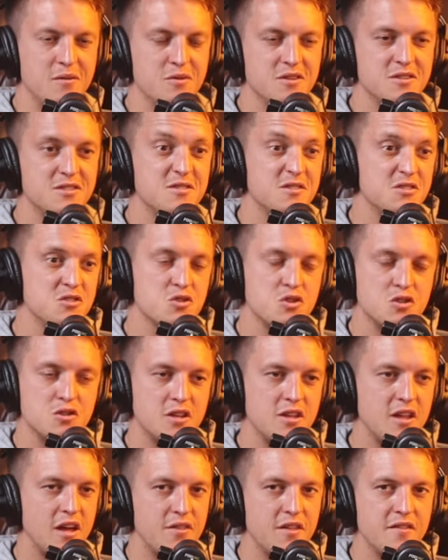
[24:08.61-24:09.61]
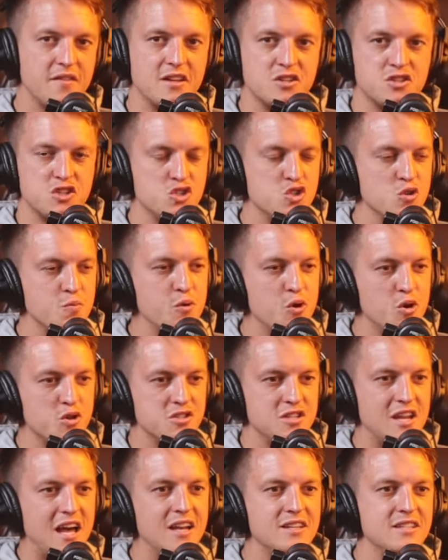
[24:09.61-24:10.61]
But it's, it's good that I think that's just your
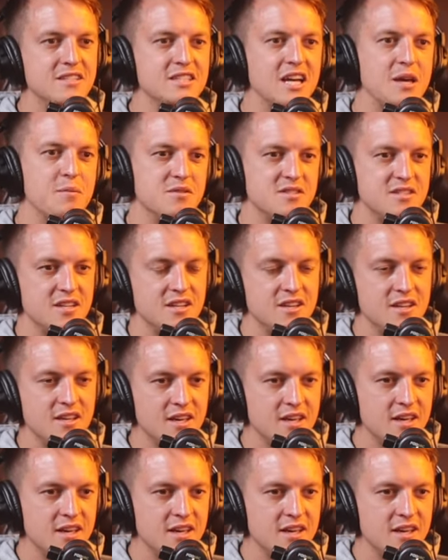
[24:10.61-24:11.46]
personality type. Is in mm.